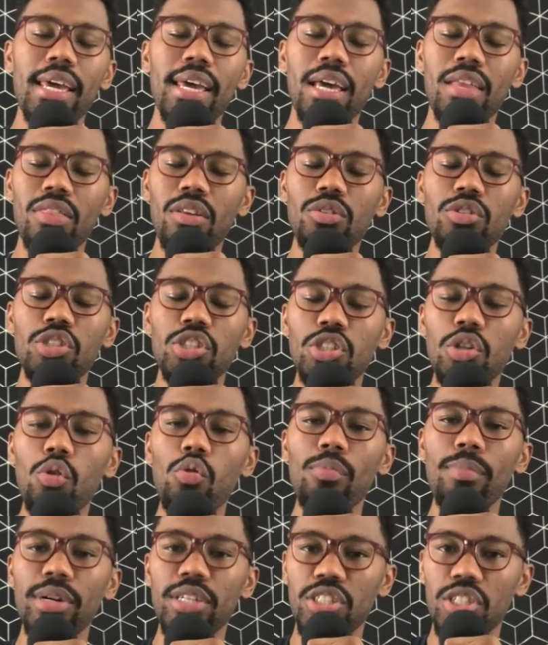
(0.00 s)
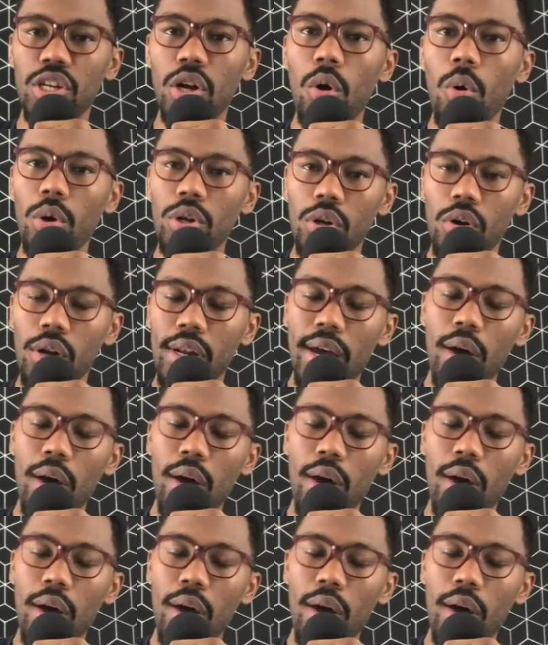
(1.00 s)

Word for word: and there's so much going on.